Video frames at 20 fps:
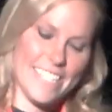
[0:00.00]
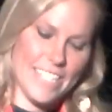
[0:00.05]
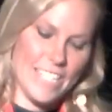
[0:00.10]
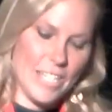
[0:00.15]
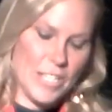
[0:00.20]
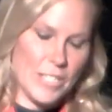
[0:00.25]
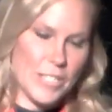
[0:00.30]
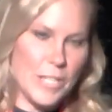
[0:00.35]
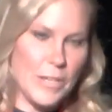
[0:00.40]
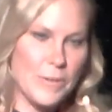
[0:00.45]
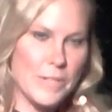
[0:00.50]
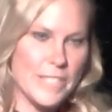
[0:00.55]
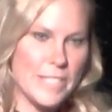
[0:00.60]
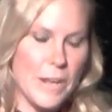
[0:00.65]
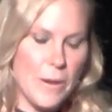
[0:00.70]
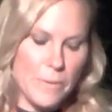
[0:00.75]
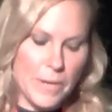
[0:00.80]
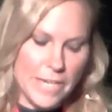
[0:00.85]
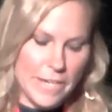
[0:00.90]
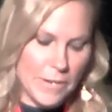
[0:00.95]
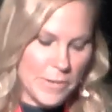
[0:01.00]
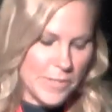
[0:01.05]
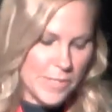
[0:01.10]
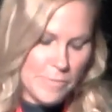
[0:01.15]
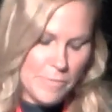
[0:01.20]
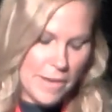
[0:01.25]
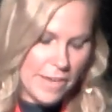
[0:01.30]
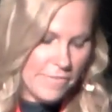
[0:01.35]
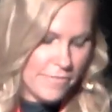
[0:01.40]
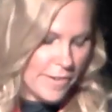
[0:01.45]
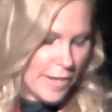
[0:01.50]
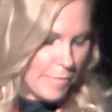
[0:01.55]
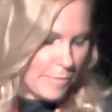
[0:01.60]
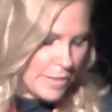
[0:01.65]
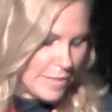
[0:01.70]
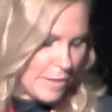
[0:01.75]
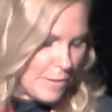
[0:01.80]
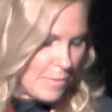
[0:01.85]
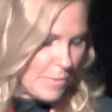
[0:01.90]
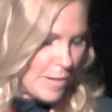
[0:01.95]
So there was no egos in my
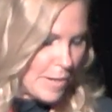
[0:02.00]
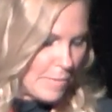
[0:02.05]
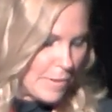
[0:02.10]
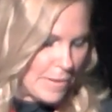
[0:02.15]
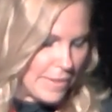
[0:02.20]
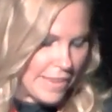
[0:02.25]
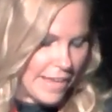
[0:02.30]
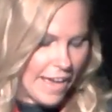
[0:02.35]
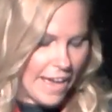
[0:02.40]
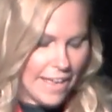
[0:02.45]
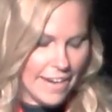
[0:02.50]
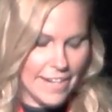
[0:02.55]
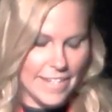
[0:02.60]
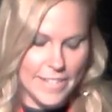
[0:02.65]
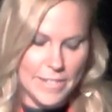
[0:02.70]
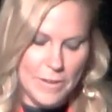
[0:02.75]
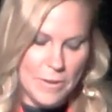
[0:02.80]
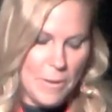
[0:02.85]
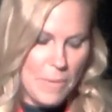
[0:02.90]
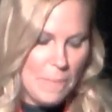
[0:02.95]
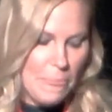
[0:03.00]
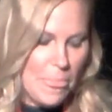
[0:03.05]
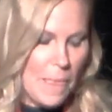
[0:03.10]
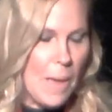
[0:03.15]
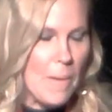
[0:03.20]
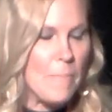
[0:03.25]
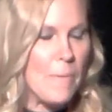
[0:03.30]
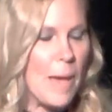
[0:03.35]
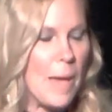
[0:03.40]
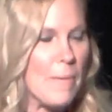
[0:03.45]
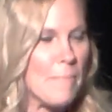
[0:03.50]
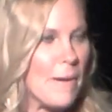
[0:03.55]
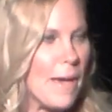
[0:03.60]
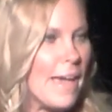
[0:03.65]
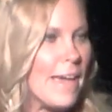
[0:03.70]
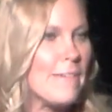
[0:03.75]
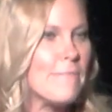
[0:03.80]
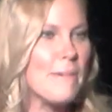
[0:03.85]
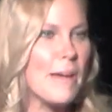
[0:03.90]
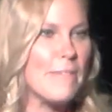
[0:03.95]
family, don't worry about that. But
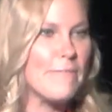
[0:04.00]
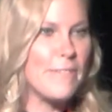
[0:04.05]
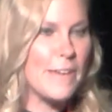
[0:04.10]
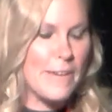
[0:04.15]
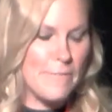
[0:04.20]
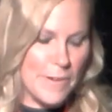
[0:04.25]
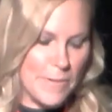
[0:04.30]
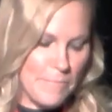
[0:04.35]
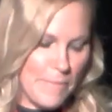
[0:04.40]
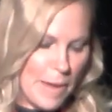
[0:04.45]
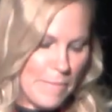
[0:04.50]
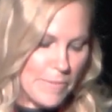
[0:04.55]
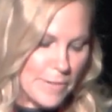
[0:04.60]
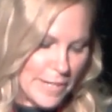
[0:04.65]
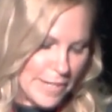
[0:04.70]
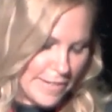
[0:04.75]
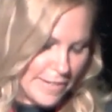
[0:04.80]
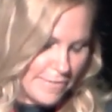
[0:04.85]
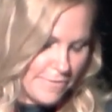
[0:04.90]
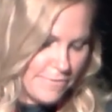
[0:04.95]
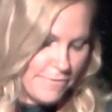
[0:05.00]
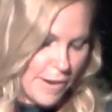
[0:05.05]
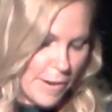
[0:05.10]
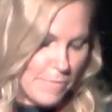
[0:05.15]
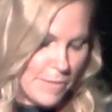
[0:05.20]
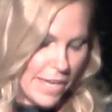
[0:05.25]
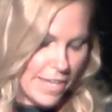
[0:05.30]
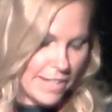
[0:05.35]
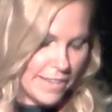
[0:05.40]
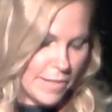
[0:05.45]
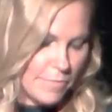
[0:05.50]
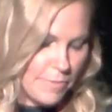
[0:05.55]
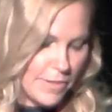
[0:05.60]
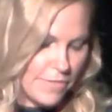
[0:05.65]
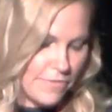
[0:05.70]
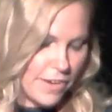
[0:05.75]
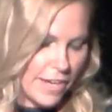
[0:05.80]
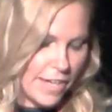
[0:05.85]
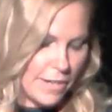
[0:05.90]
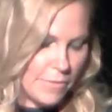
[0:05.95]
my favorite memory from that Olympic
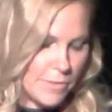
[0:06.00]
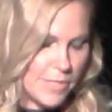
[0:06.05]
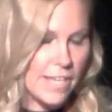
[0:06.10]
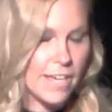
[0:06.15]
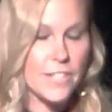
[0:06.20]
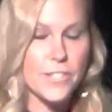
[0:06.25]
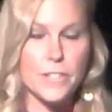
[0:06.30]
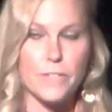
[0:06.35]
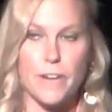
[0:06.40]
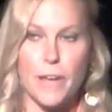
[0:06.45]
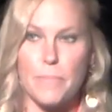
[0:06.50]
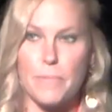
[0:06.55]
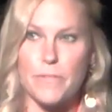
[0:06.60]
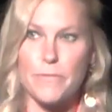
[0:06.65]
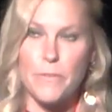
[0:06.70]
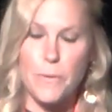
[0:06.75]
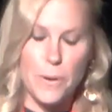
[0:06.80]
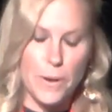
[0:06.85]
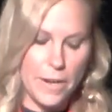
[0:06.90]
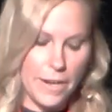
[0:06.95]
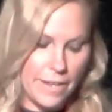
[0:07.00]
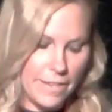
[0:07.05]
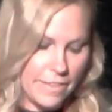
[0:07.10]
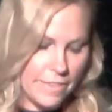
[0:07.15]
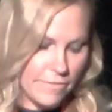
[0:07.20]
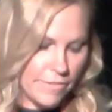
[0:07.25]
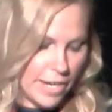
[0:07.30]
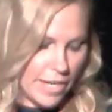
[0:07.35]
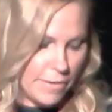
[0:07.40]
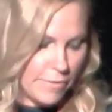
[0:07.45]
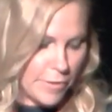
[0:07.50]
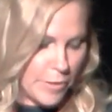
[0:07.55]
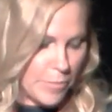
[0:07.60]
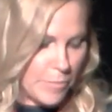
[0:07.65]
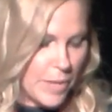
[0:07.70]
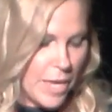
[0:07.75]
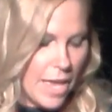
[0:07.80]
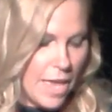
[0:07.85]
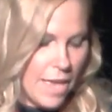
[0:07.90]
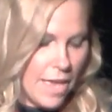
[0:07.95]
final was actually right before in the ready
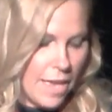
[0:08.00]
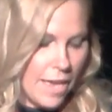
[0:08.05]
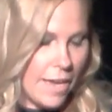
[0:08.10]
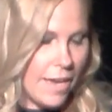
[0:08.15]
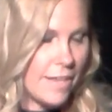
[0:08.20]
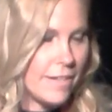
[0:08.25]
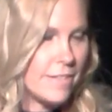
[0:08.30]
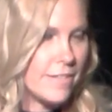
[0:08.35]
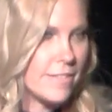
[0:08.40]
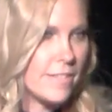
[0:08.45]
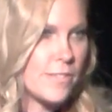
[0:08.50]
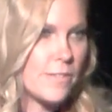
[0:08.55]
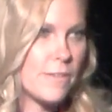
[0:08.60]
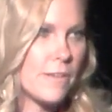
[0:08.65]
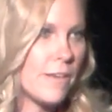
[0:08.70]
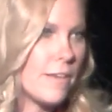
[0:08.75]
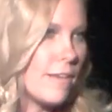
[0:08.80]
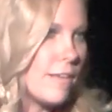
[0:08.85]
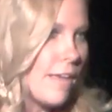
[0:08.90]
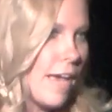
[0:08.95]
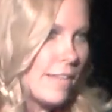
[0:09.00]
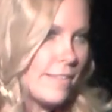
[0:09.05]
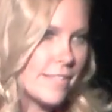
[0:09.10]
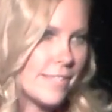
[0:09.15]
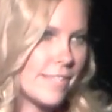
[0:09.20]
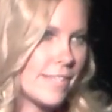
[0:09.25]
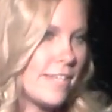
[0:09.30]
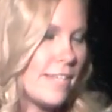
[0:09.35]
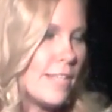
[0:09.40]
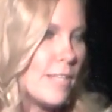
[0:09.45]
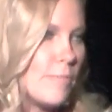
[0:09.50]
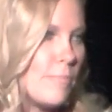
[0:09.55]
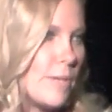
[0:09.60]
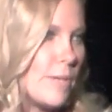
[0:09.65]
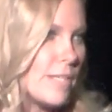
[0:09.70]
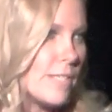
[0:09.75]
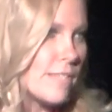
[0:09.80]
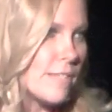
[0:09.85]
room. And at the Sydney Olympics,